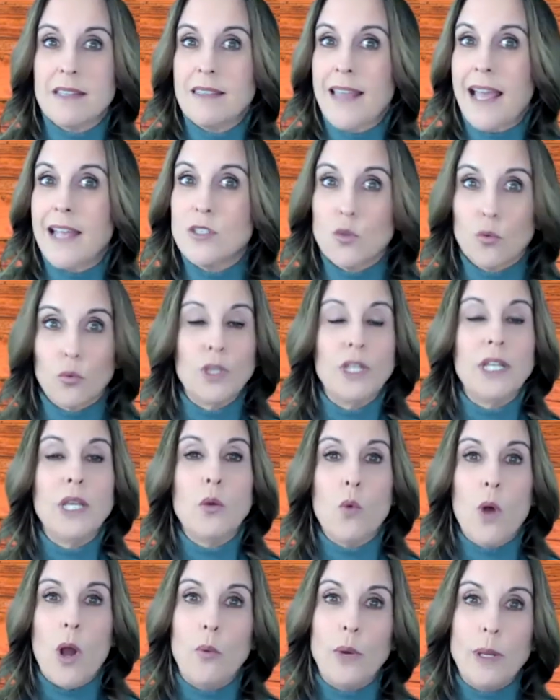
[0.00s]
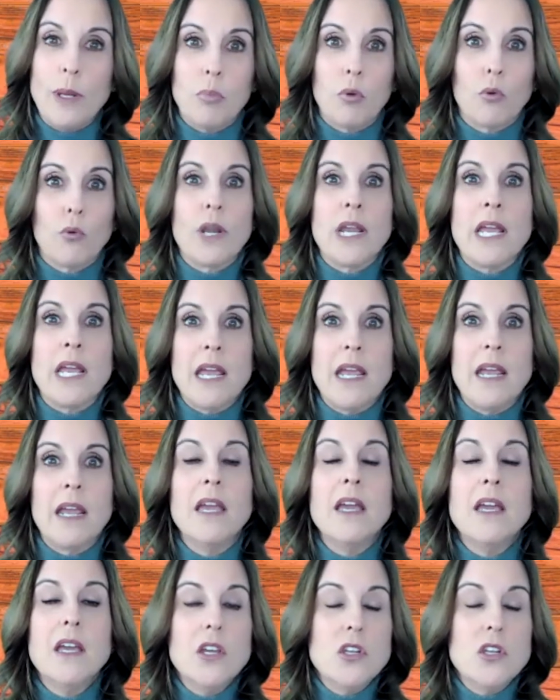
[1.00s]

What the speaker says: And that's really what we bring